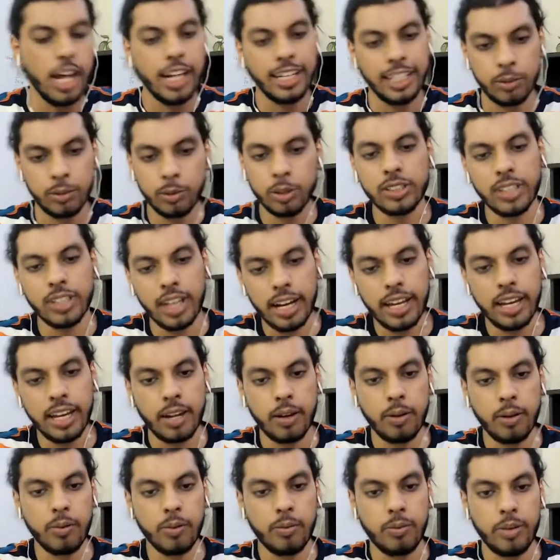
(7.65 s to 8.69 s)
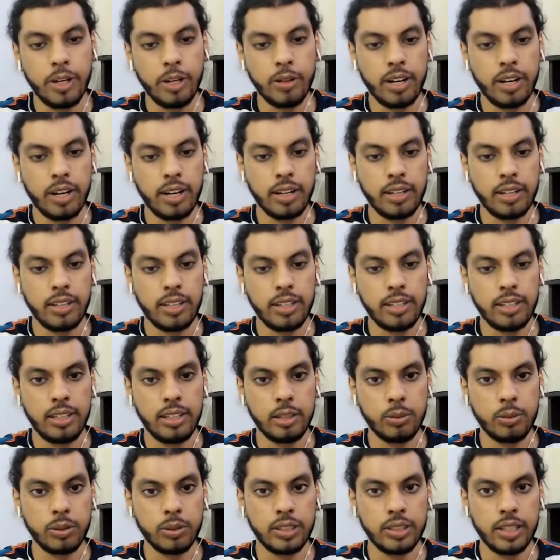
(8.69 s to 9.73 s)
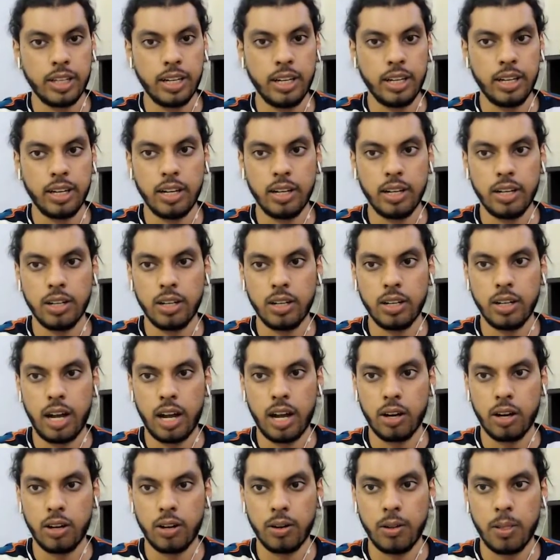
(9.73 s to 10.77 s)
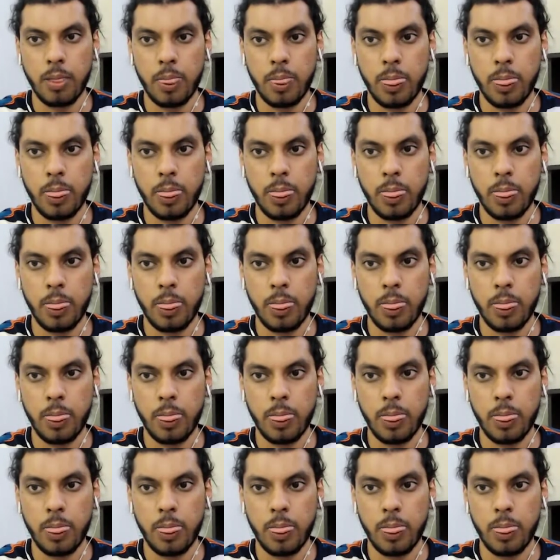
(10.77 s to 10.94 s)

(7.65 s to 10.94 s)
this was again a video that this was again hang on.